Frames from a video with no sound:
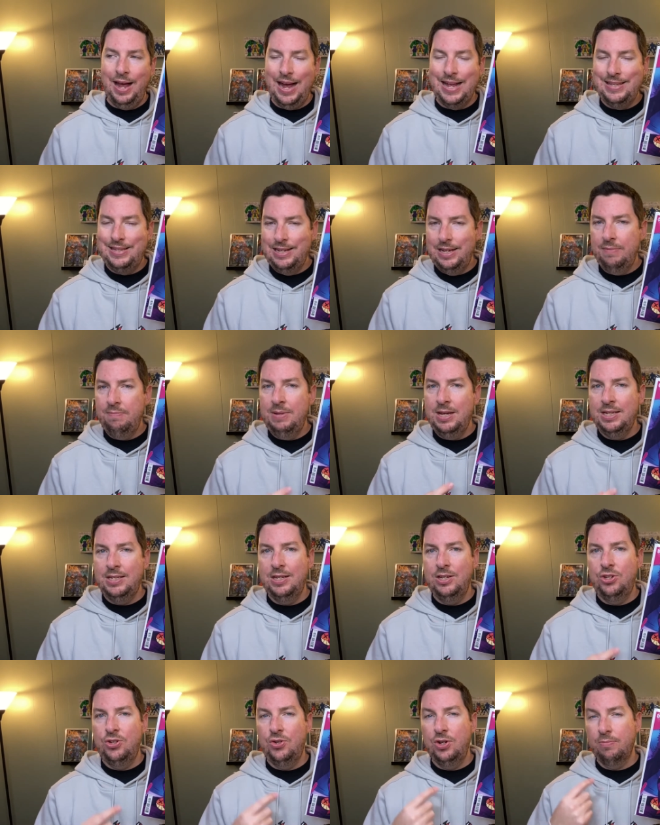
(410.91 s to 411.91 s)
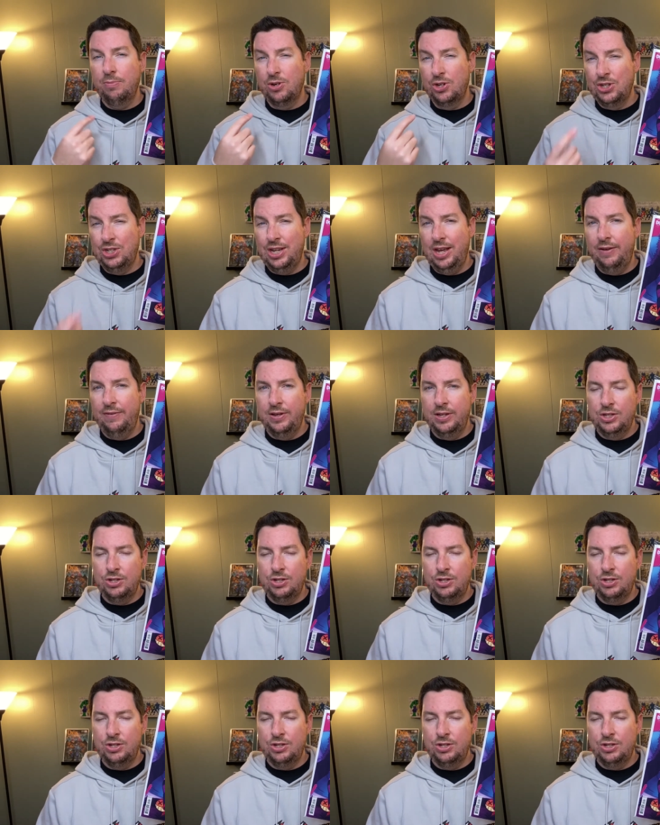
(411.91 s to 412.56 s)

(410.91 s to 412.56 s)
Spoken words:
I did miss issue number 7,